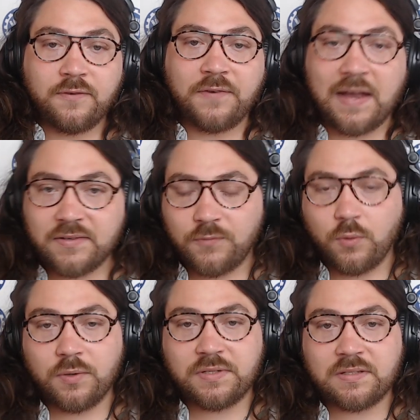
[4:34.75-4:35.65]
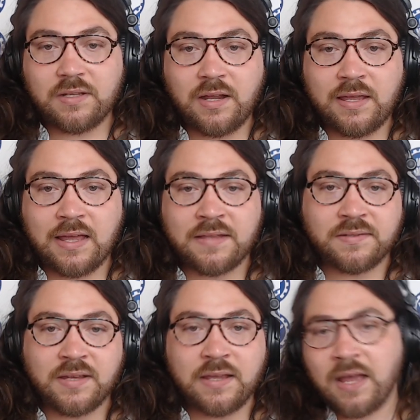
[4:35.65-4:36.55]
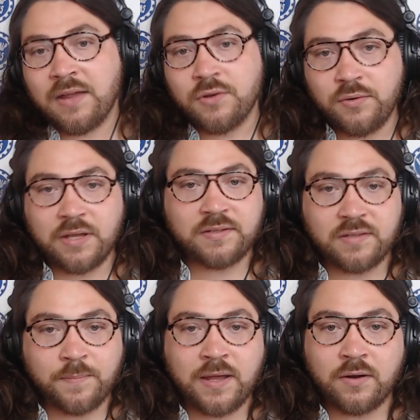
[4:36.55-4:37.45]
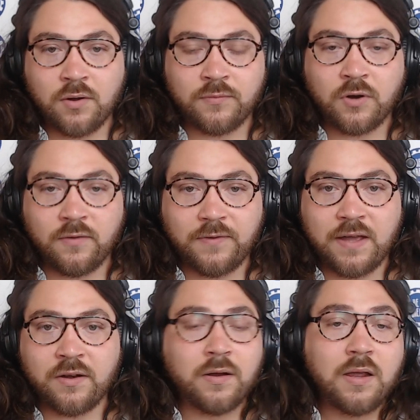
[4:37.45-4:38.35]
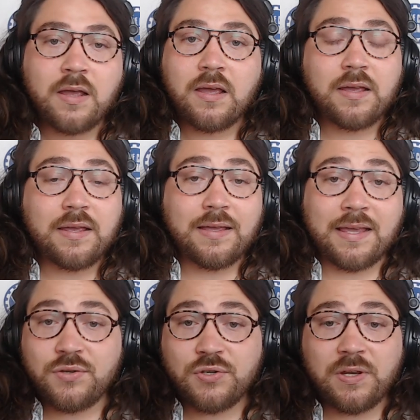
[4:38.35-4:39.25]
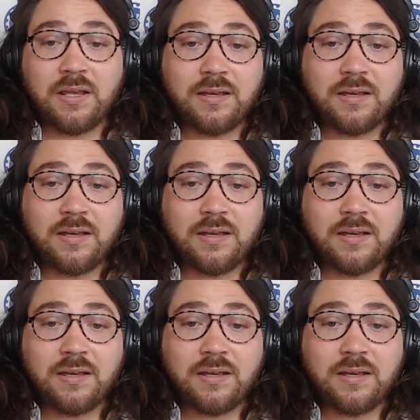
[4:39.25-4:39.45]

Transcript: fast forward to tonight, and say, yeah, Nunes is the better overall fighter. Is she?